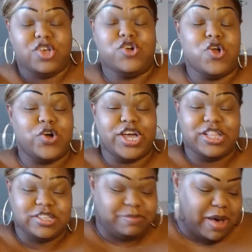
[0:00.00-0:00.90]
You don't
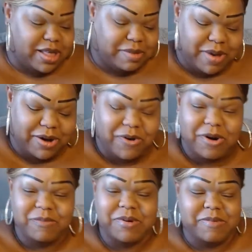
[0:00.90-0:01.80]
get to smile in my
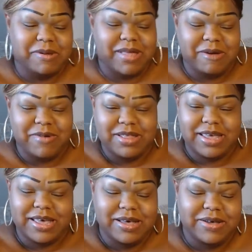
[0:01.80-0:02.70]
courtroom. I'm like, what the
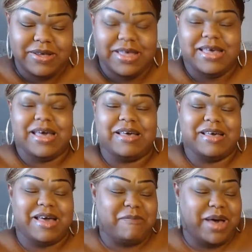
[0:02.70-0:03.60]
hell?
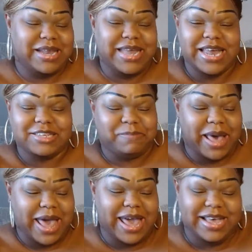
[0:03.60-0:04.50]
Uh, my debt is
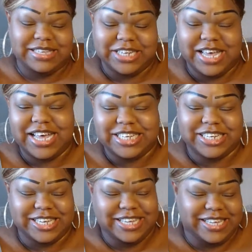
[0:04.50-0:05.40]
paid, Judge.